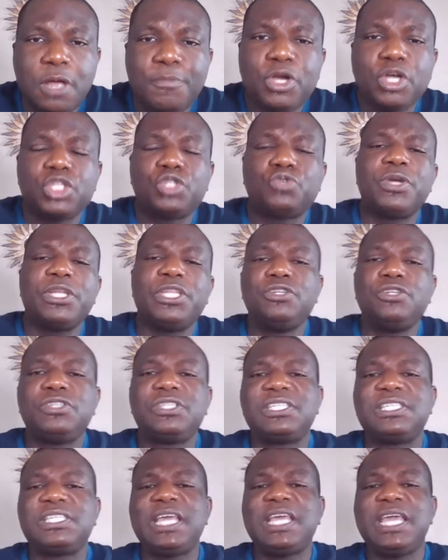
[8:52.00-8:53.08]
Because when you
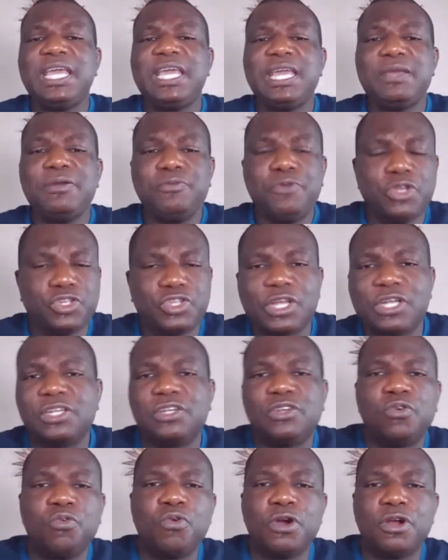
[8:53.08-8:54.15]
see, you study
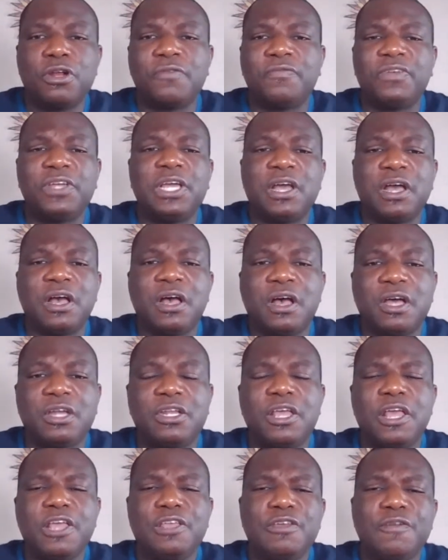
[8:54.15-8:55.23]
the Word of God,
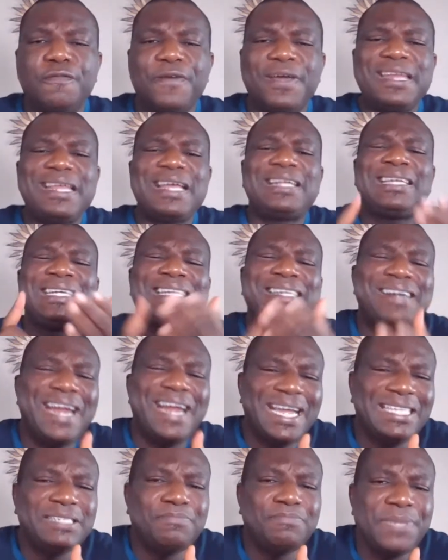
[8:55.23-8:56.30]
you find that
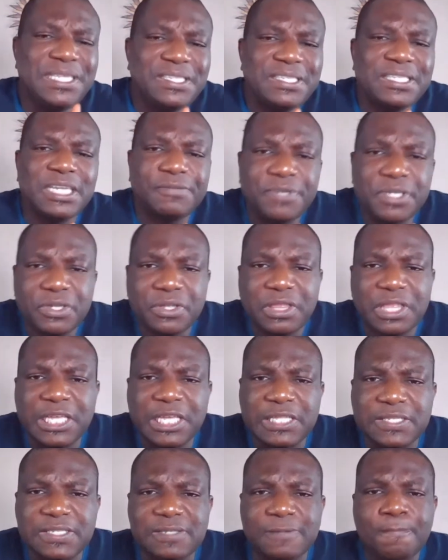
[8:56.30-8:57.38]
Christ means several
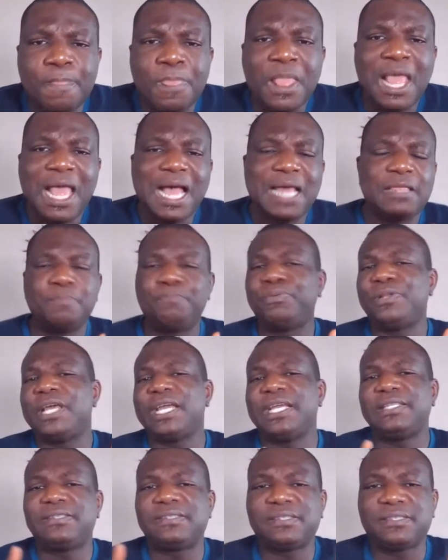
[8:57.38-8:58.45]
things. At the
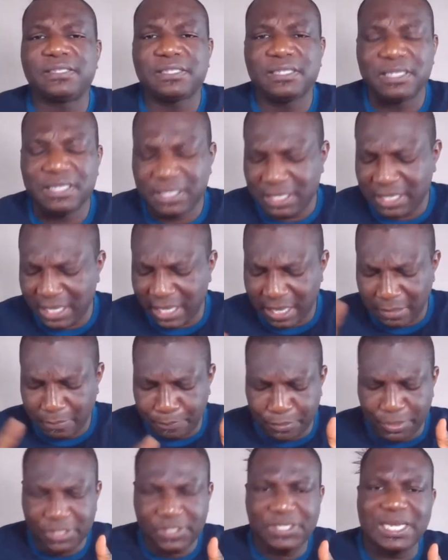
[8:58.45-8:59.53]
place in
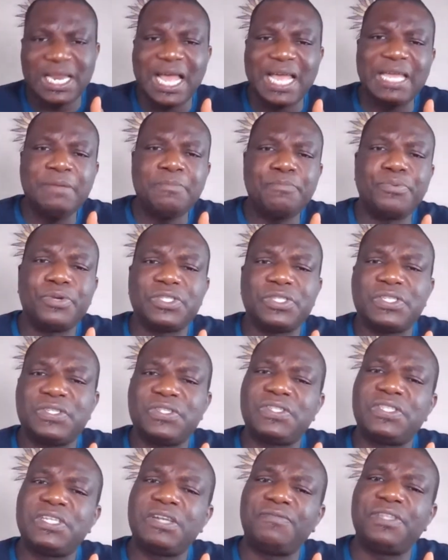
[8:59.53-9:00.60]
person, our in person
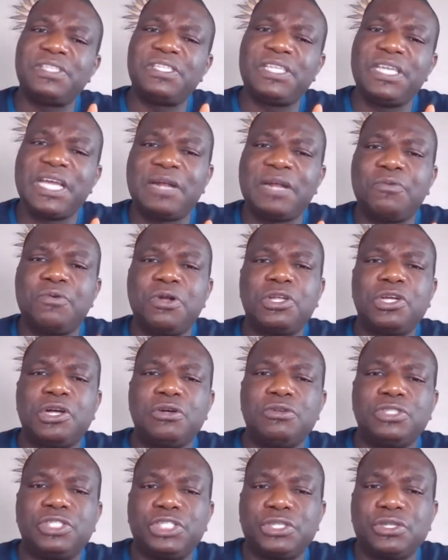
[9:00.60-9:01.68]
service here at Word
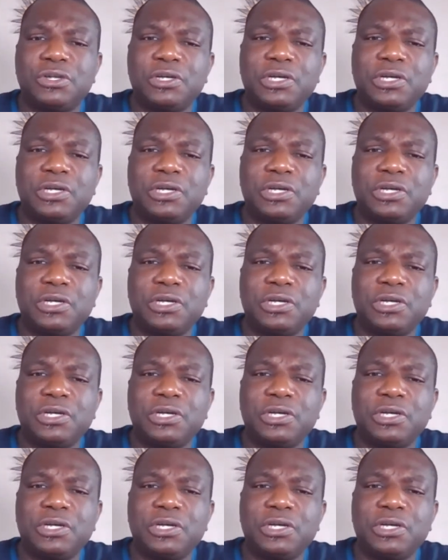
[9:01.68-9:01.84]
Culture